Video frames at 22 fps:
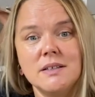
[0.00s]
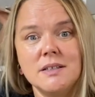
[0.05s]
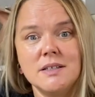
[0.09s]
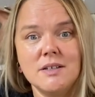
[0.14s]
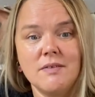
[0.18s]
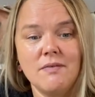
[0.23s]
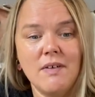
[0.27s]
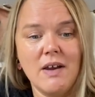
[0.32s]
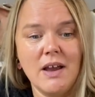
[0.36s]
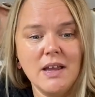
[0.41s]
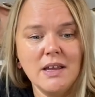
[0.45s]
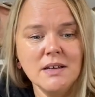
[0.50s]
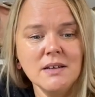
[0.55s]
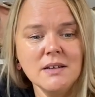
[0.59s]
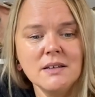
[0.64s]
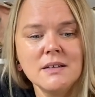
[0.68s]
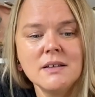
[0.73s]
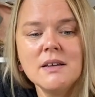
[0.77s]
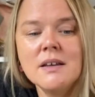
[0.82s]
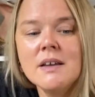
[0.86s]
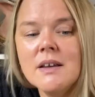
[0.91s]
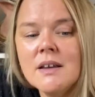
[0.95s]
divine.
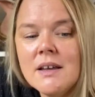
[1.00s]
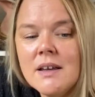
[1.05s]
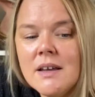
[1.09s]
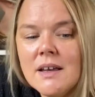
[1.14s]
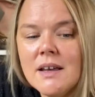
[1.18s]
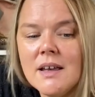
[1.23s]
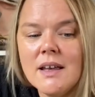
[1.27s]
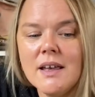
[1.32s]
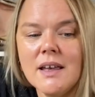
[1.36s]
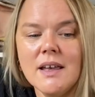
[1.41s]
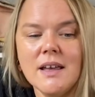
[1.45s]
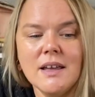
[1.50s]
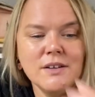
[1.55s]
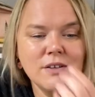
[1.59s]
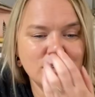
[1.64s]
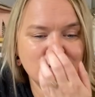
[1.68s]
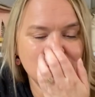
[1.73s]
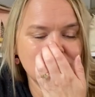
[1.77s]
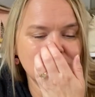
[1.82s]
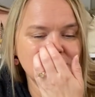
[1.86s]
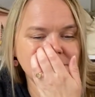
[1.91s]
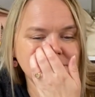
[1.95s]
And you
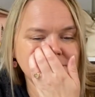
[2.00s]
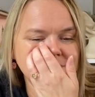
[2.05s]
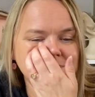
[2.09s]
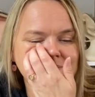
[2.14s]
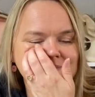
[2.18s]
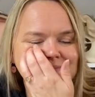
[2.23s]
know,